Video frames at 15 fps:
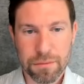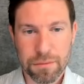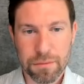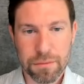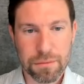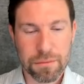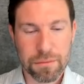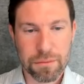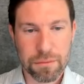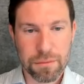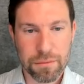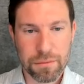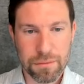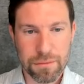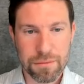
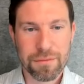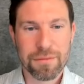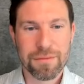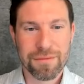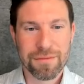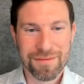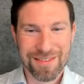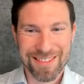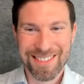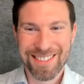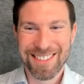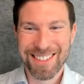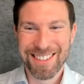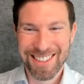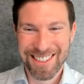
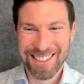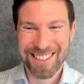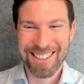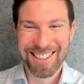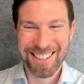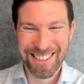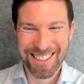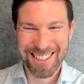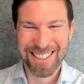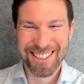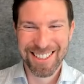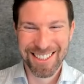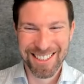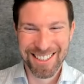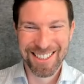
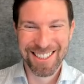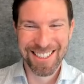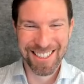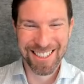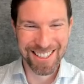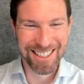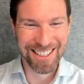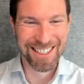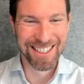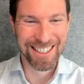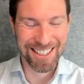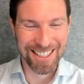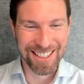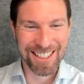[no speech]